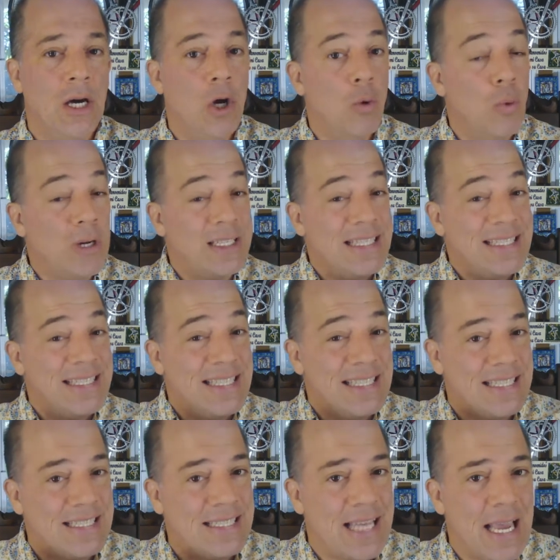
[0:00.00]
what does this
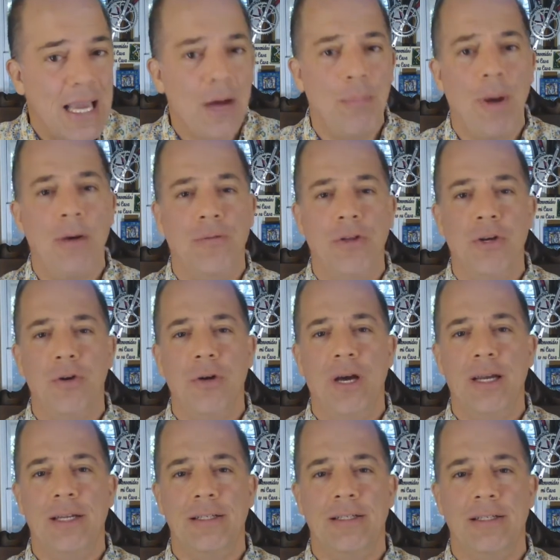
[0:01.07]
say about the
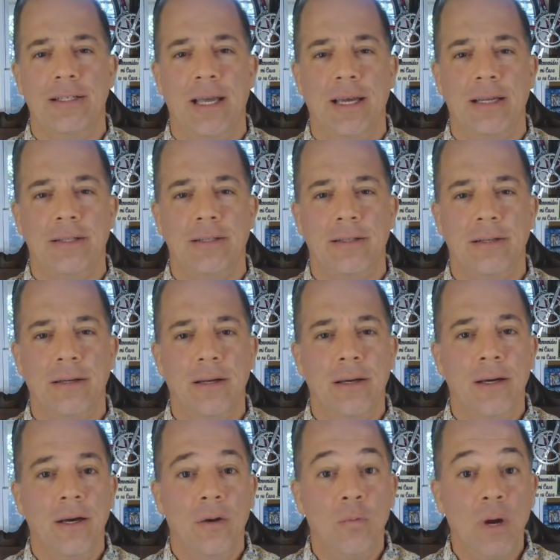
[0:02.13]
United States
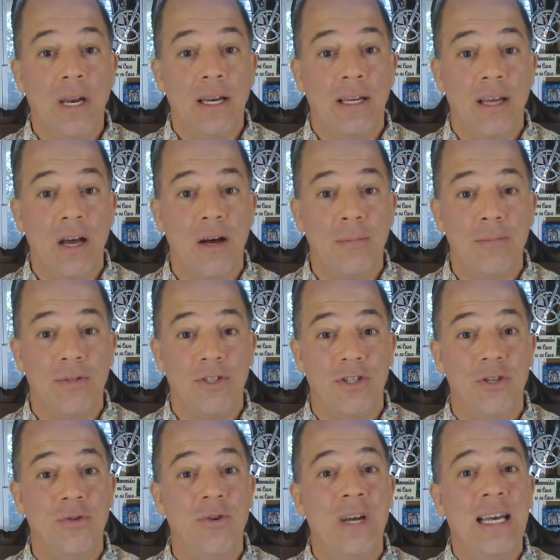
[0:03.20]
when it comes
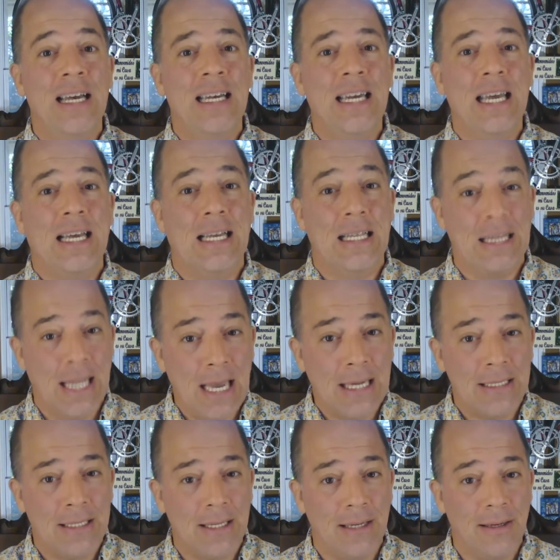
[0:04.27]
to
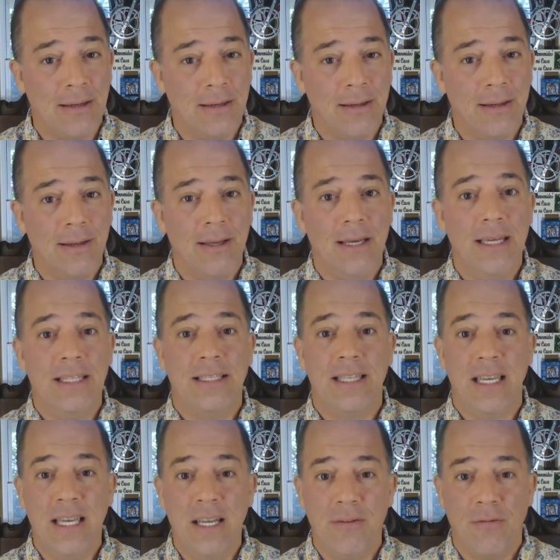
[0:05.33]
neglecting its
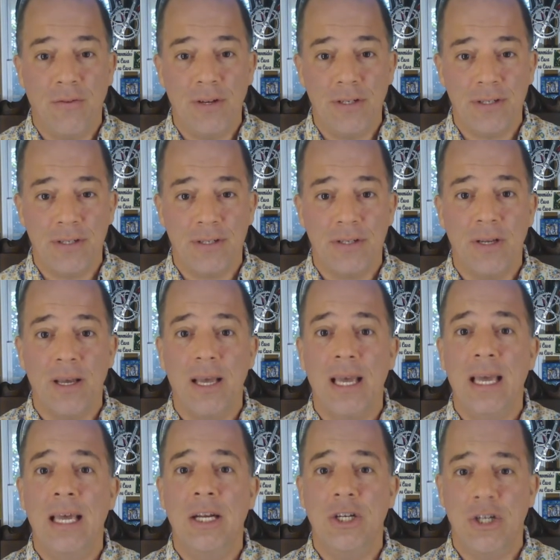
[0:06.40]
infants
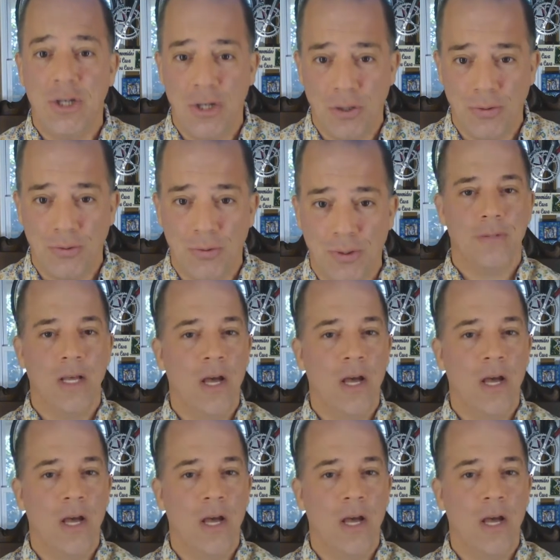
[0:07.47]
and children?